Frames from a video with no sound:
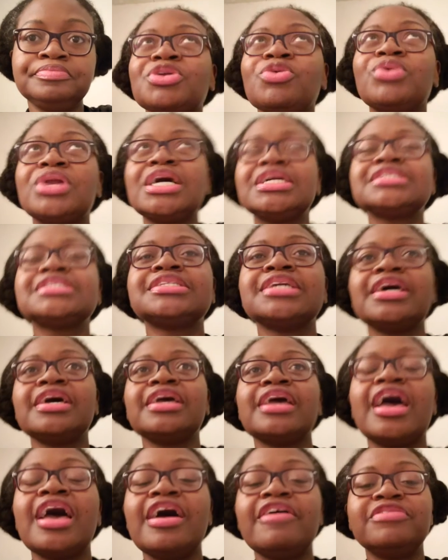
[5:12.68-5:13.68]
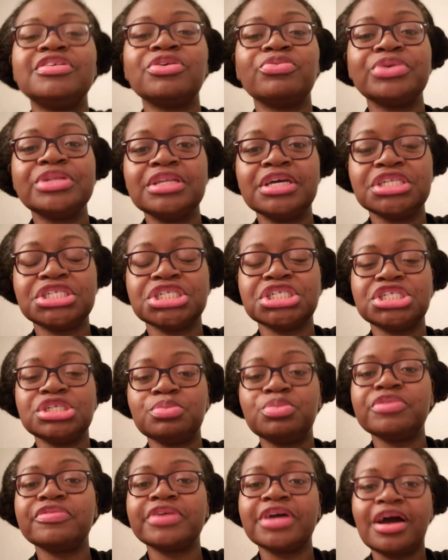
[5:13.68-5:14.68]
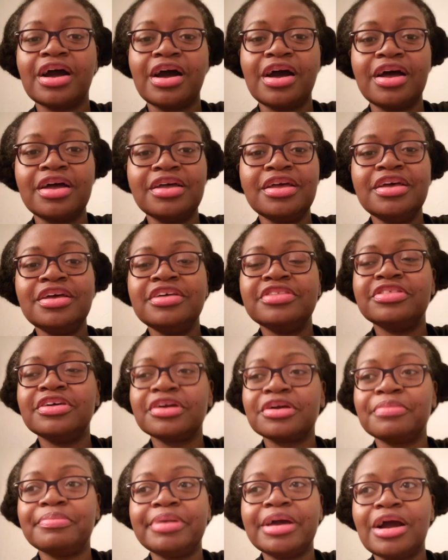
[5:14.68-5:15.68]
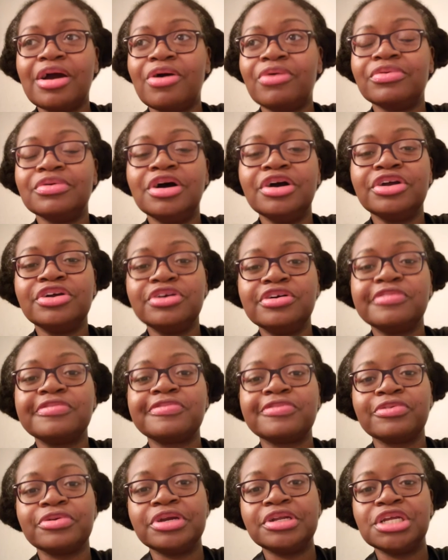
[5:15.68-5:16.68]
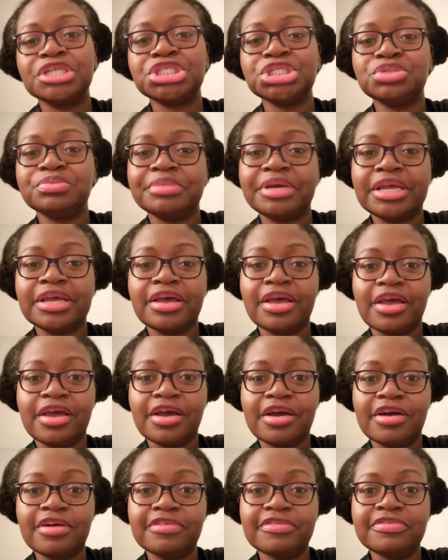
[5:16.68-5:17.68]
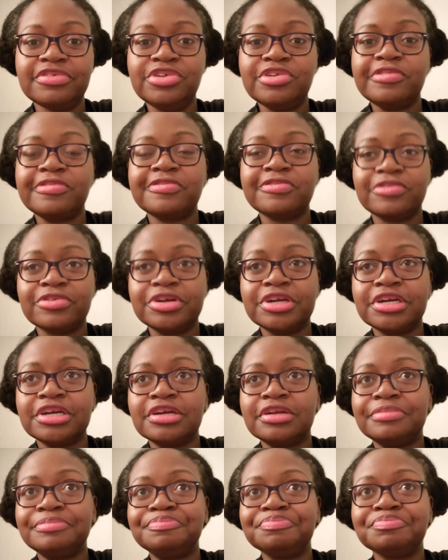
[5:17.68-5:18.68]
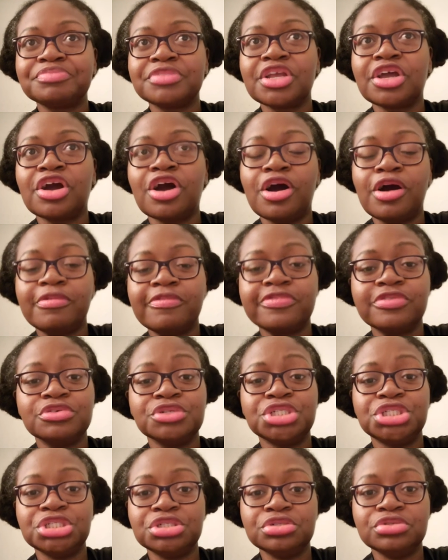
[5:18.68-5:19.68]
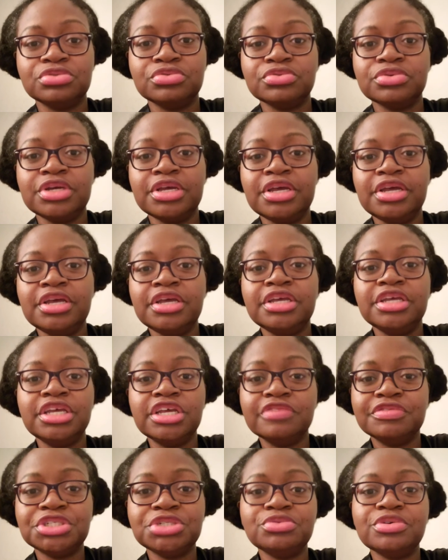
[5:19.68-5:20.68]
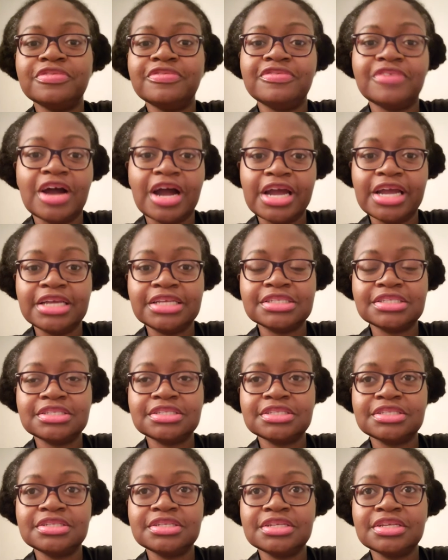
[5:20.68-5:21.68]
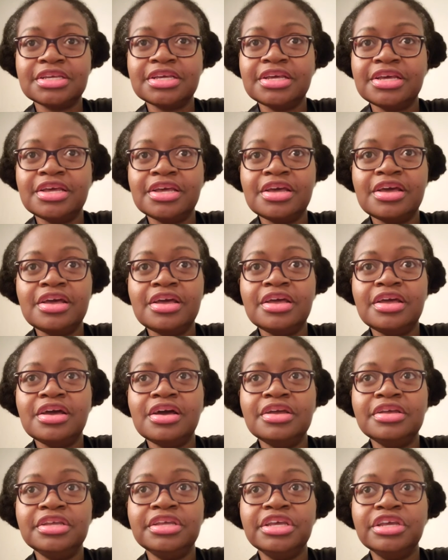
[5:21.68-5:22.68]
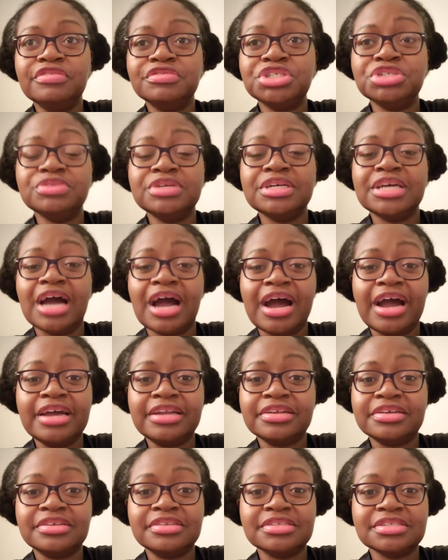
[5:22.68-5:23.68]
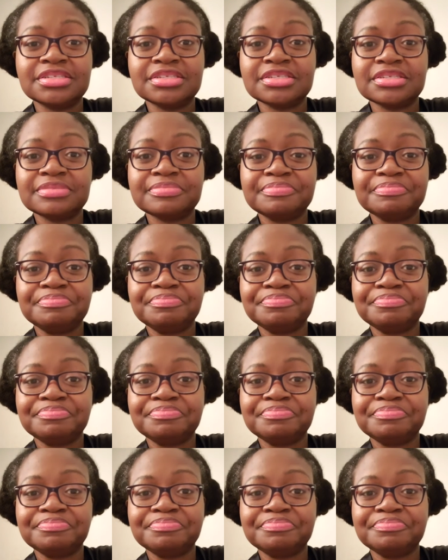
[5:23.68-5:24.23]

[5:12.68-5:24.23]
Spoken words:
When I say having a relationship with God, think about a good friend that you may have. Your friend comforts you, gives you advice, gives you guidance.